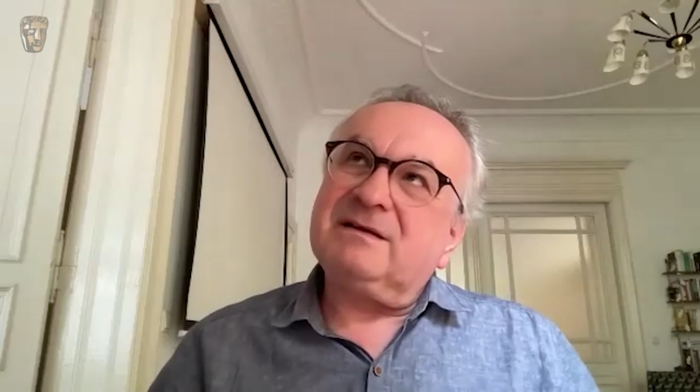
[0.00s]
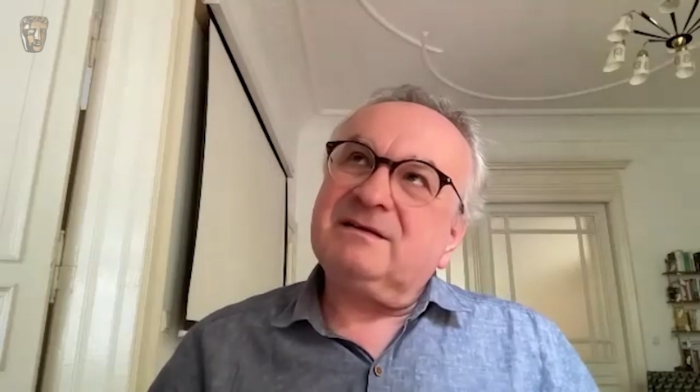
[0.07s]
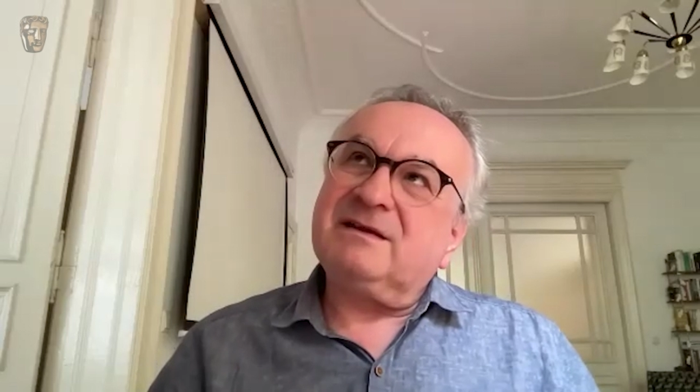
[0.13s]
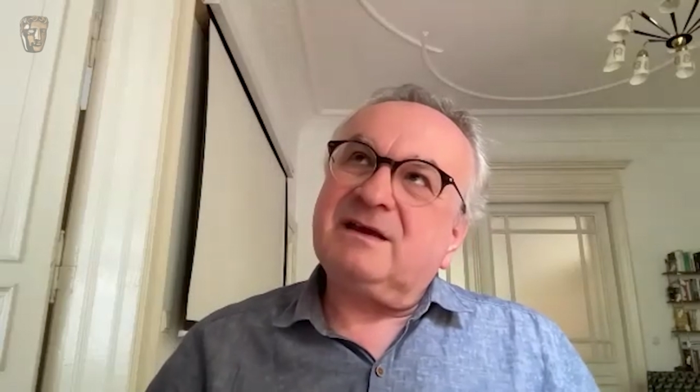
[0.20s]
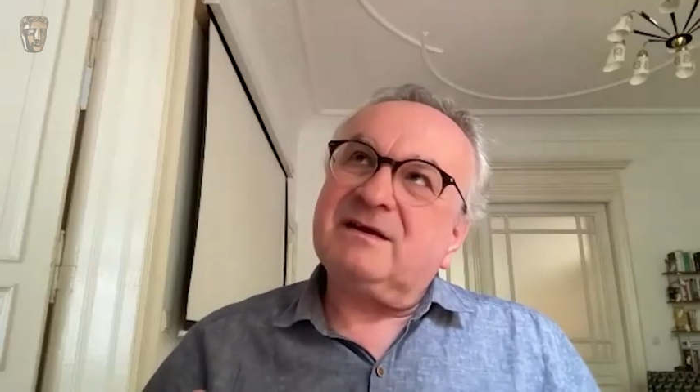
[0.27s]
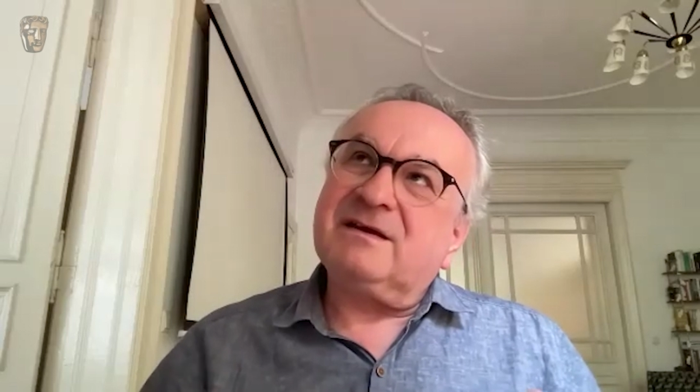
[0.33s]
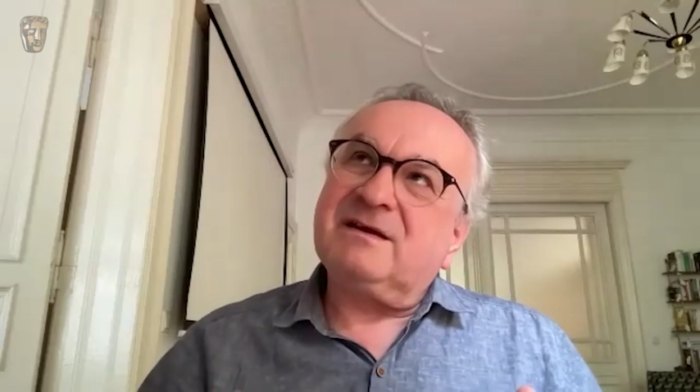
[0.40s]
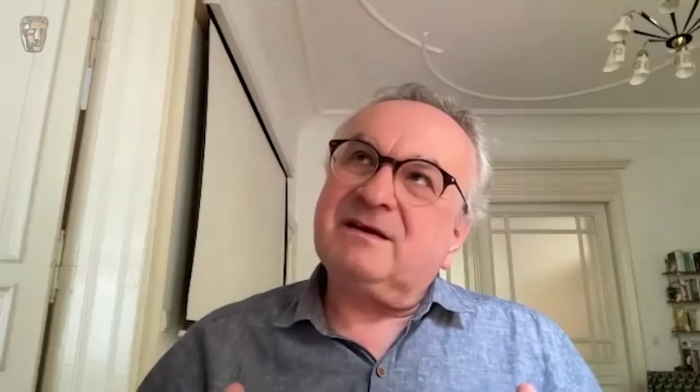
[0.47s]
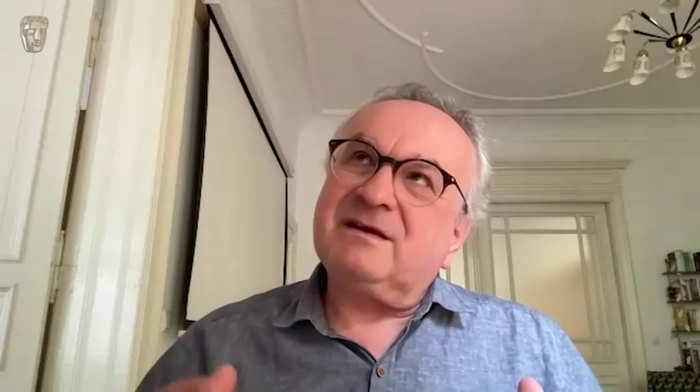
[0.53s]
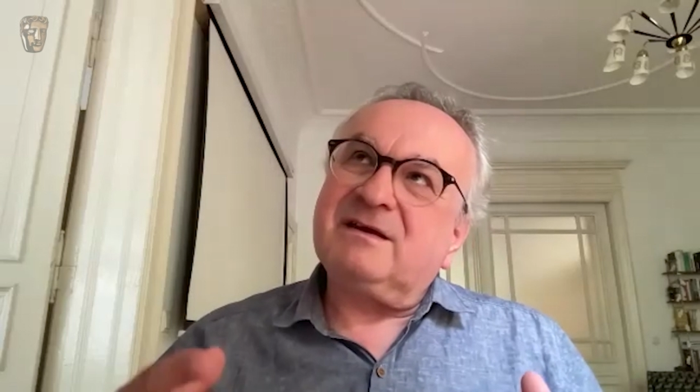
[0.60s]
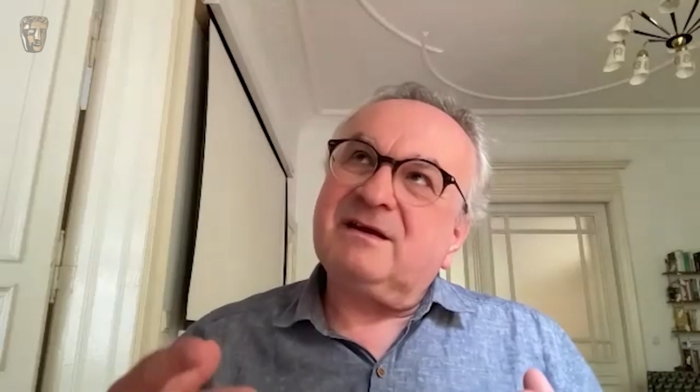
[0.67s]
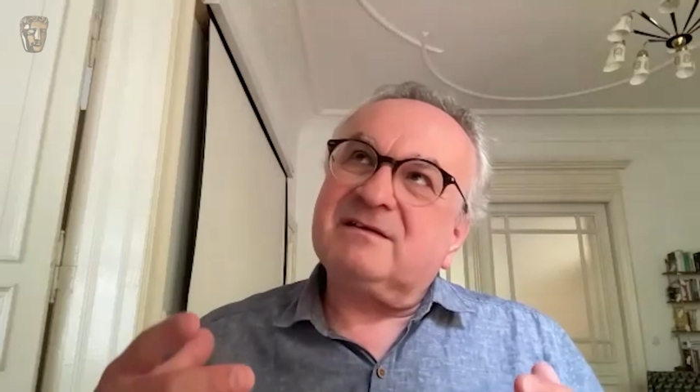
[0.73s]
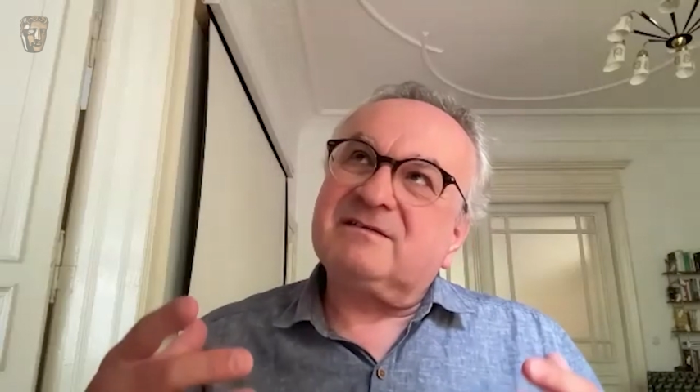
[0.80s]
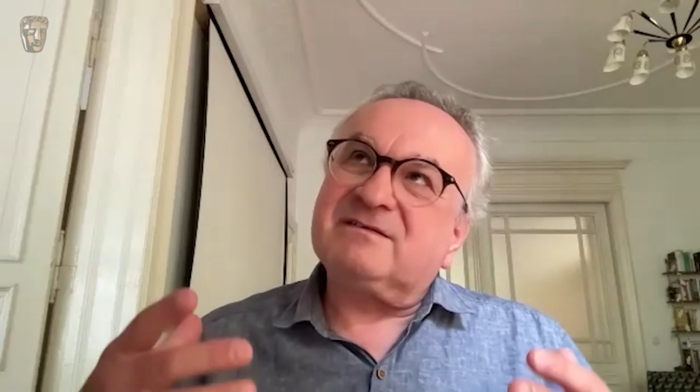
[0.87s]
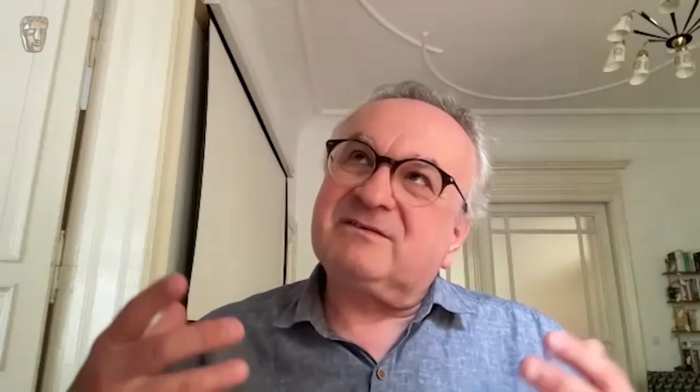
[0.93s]
yeah
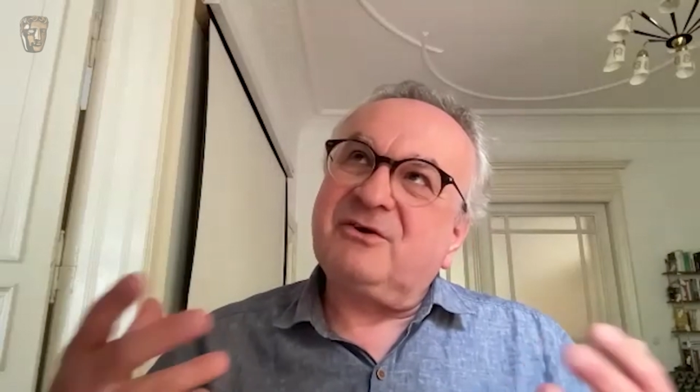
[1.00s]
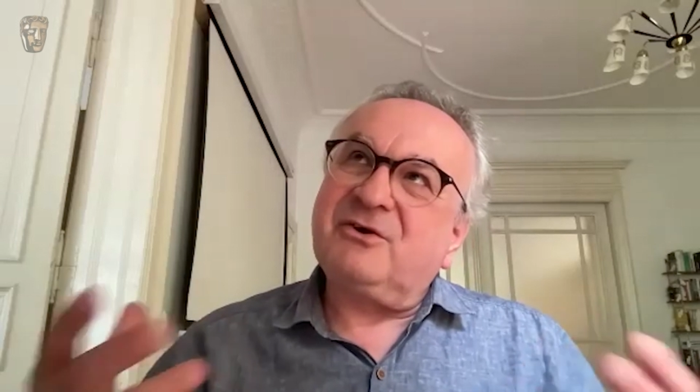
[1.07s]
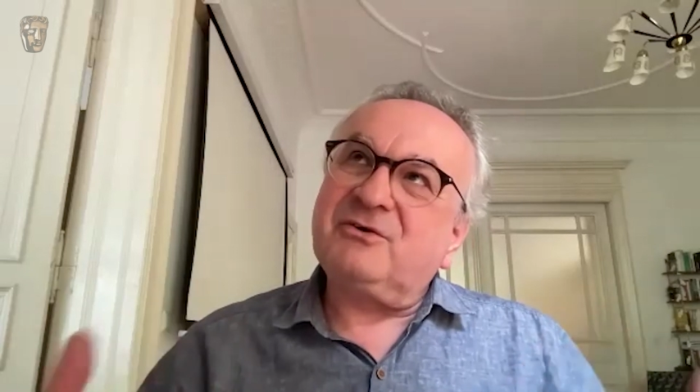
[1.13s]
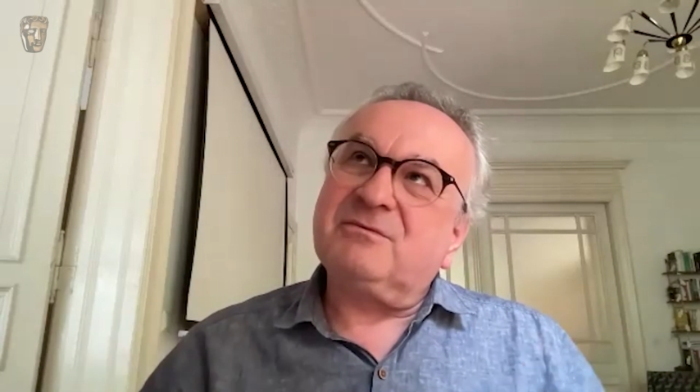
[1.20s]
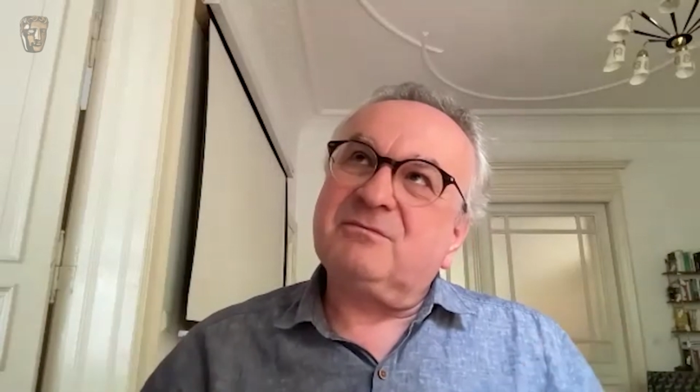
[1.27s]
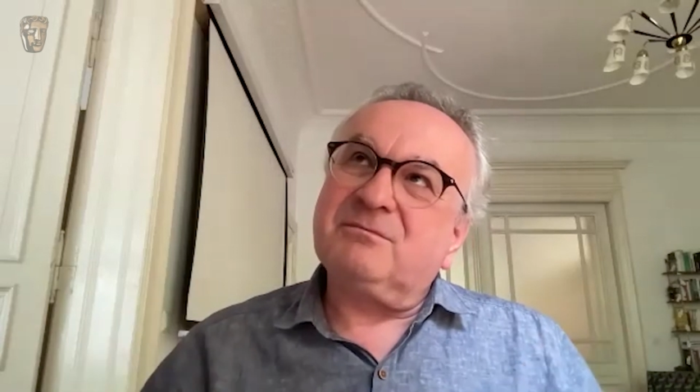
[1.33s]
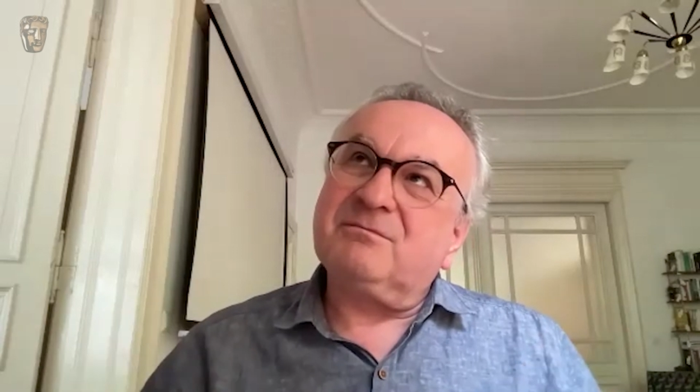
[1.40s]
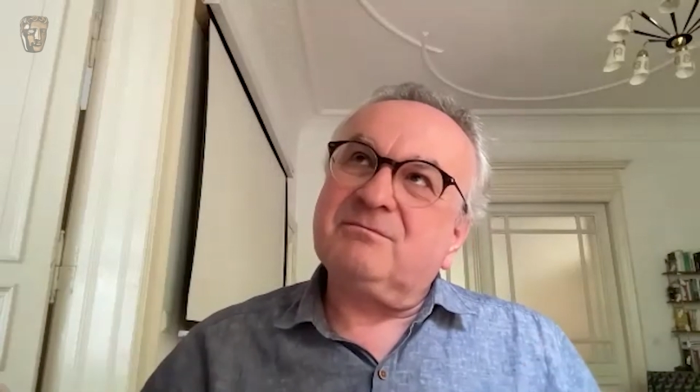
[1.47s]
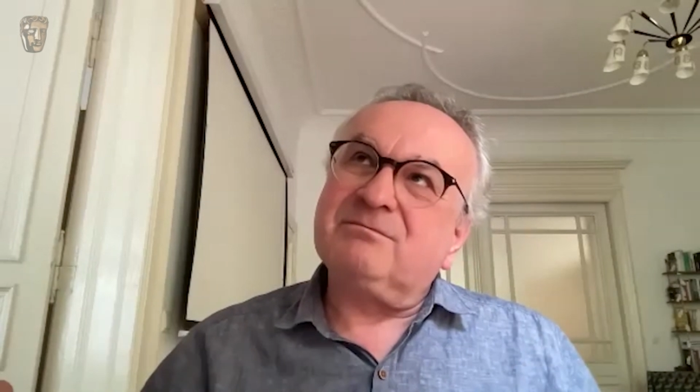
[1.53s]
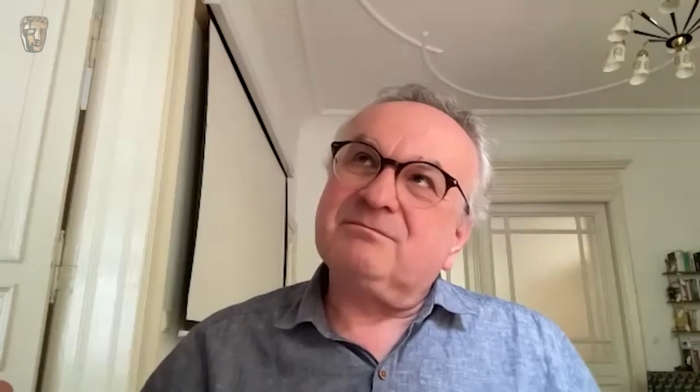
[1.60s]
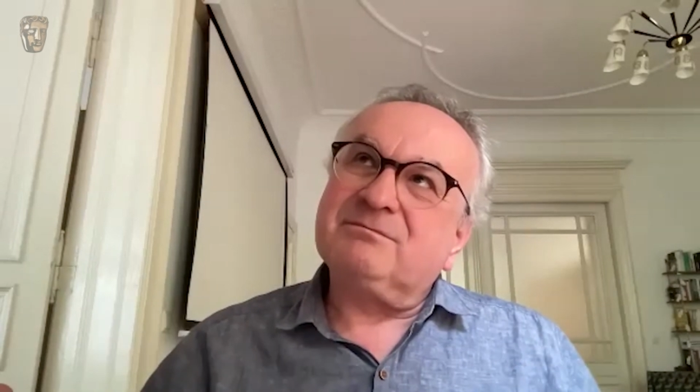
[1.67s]
a certain